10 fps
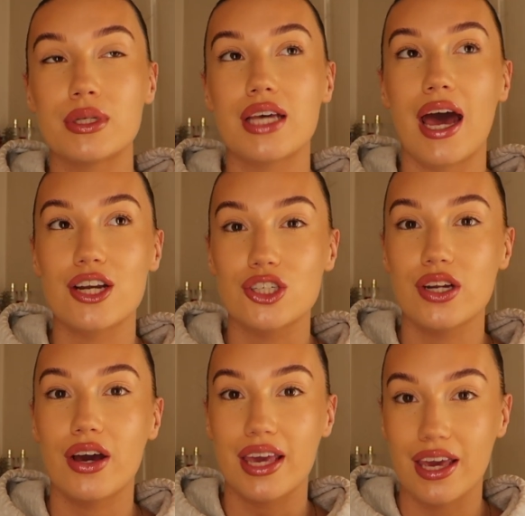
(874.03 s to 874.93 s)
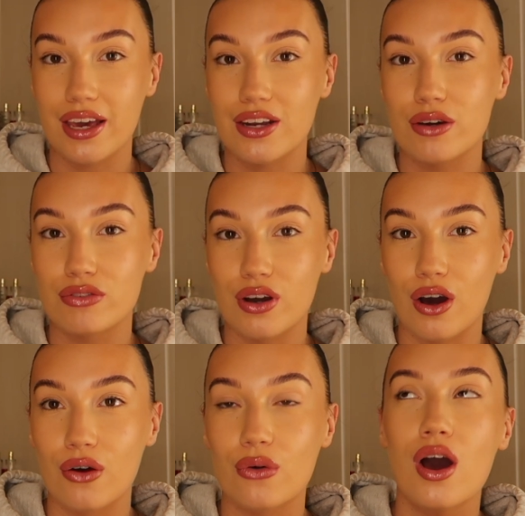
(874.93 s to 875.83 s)
but to actually like hit another
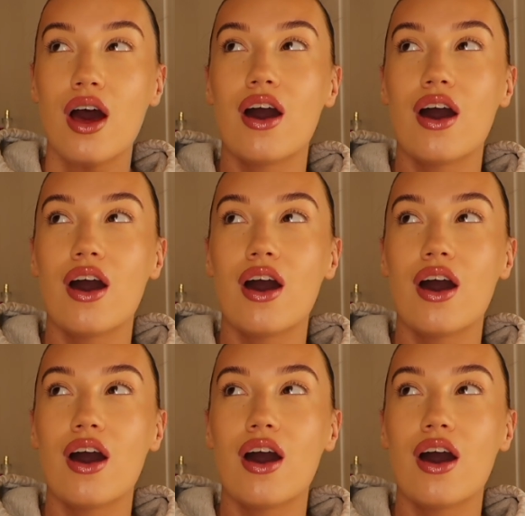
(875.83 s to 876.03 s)
goal,